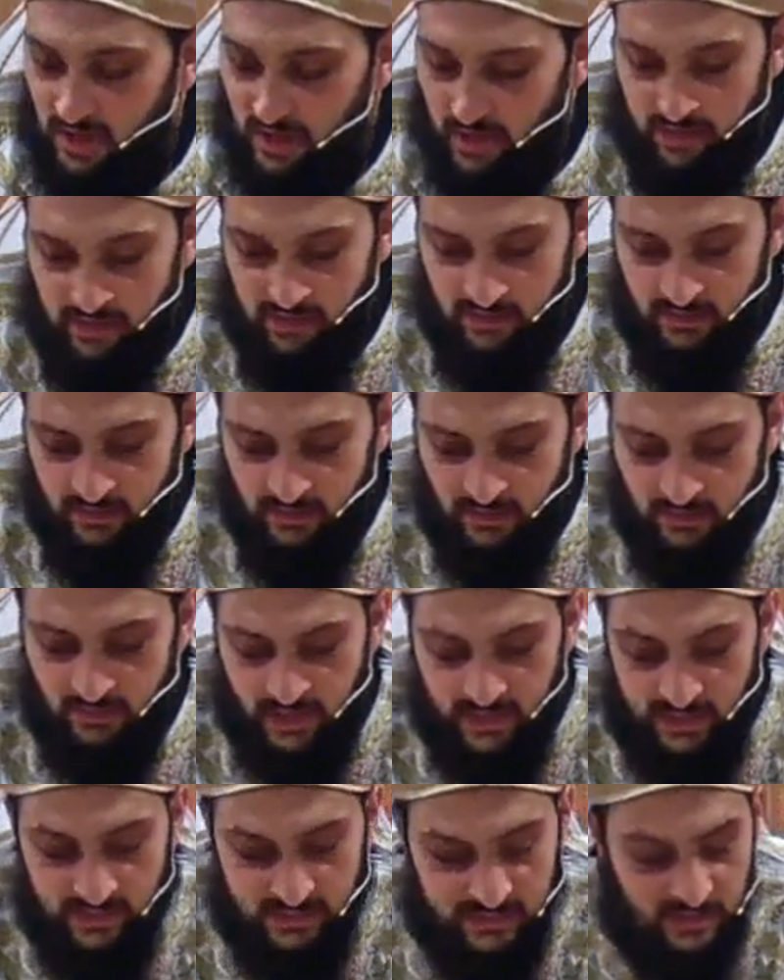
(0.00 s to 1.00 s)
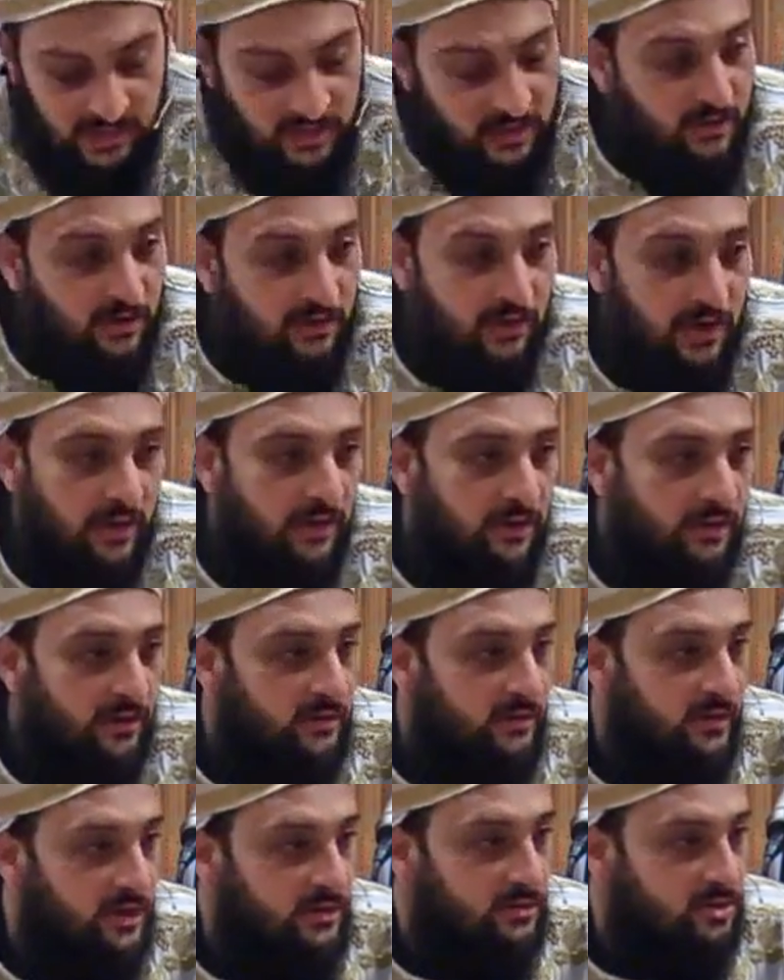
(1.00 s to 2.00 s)
and indeed
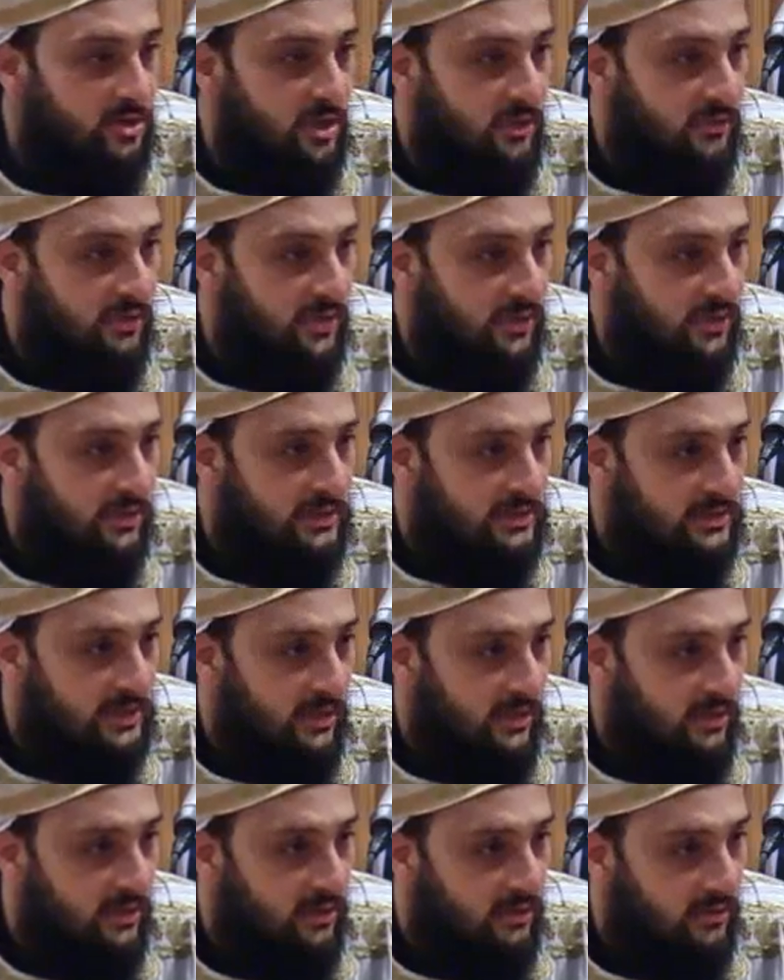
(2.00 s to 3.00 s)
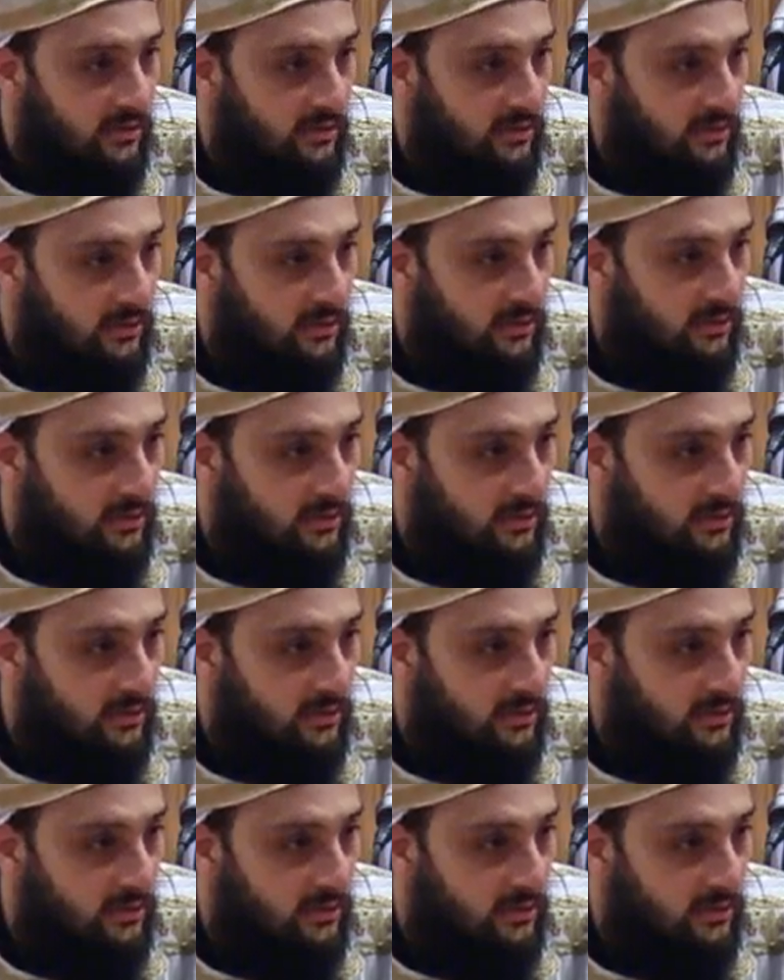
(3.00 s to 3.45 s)
greater than Jonah is here.